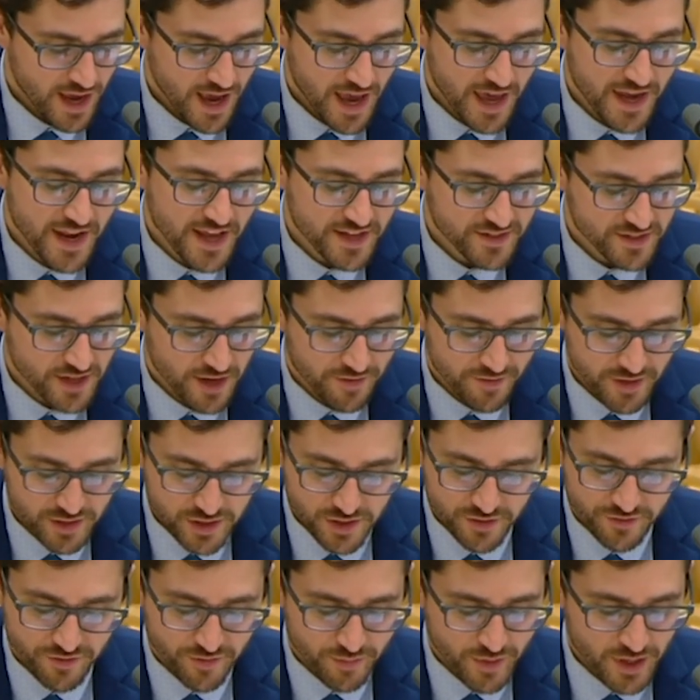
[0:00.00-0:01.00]
and has
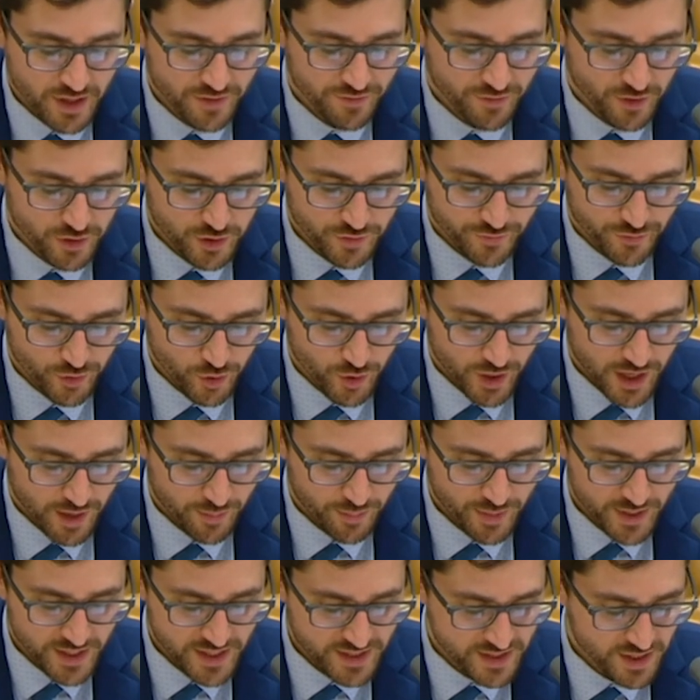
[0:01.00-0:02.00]
divested from other fossil fuel
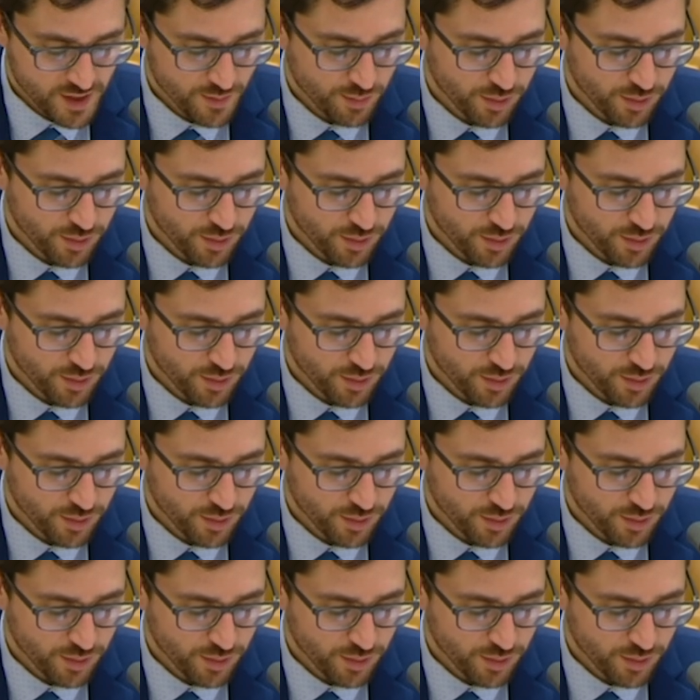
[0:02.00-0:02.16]
companies and